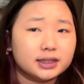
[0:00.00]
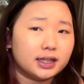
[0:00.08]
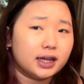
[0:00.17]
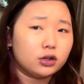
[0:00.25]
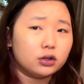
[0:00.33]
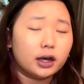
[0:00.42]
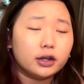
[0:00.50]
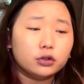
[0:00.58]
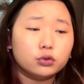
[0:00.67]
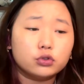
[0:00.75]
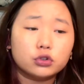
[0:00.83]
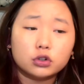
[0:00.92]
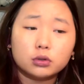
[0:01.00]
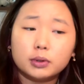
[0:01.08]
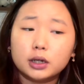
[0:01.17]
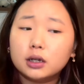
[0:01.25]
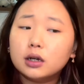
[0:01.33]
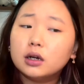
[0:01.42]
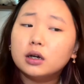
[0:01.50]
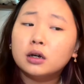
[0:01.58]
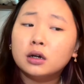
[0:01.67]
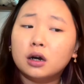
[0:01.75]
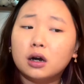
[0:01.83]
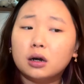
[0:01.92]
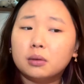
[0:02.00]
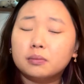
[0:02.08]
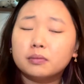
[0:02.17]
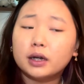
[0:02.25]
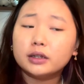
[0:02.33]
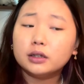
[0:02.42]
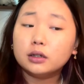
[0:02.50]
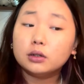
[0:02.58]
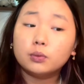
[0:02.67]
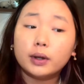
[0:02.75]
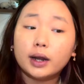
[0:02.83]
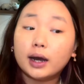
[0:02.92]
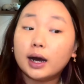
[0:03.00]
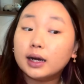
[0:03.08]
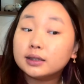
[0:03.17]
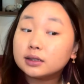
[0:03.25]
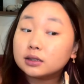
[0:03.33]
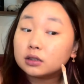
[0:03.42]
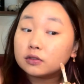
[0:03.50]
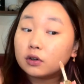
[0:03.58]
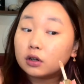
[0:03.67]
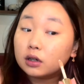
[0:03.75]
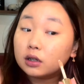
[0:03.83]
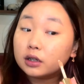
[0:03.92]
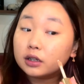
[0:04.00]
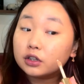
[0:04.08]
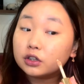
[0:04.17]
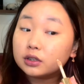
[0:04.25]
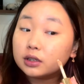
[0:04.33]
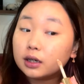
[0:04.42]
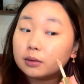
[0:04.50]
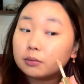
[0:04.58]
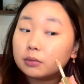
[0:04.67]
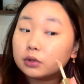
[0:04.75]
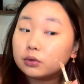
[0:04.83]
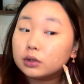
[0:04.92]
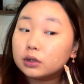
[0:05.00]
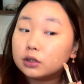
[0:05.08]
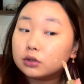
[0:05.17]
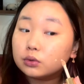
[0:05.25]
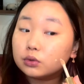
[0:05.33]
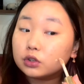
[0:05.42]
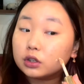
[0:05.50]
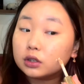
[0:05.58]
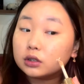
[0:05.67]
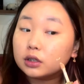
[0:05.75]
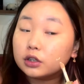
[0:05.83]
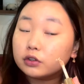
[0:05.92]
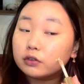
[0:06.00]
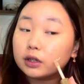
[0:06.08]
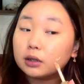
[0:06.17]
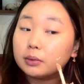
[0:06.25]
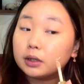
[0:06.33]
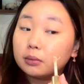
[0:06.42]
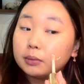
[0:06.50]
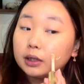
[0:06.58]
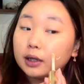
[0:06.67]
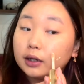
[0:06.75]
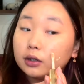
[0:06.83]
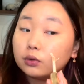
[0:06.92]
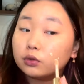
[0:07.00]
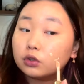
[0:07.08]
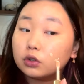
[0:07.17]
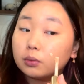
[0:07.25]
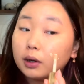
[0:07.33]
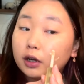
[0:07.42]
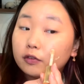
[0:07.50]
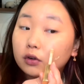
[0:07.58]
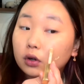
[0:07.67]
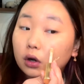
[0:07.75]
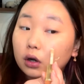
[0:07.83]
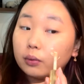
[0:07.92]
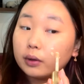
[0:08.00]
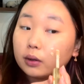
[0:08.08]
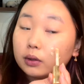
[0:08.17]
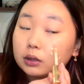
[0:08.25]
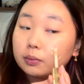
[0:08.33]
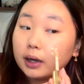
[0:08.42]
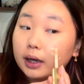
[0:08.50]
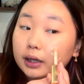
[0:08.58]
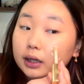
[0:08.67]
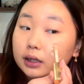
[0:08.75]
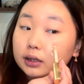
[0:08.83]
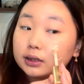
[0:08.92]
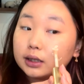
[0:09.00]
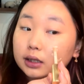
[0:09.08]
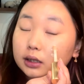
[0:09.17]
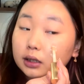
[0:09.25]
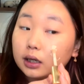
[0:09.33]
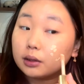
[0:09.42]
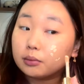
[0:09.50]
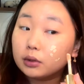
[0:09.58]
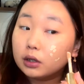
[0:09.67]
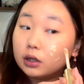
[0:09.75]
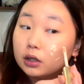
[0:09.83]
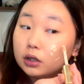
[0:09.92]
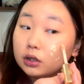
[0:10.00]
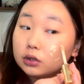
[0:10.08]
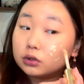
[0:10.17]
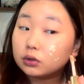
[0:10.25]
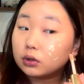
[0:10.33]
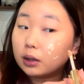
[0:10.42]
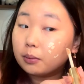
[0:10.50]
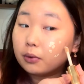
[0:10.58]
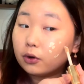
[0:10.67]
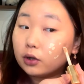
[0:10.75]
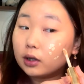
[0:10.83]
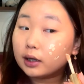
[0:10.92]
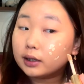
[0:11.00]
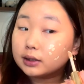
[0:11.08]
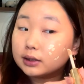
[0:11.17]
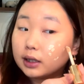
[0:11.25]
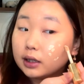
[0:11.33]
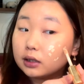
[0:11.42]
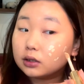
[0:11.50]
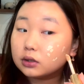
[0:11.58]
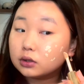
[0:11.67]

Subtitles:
Sand or Light Neutral, but I think when I asked the Sephora lady, she said I'm in between these two shades and she recommended me Light Neutral, but I forgot when I was buying it the second time. So I bought Light Sand.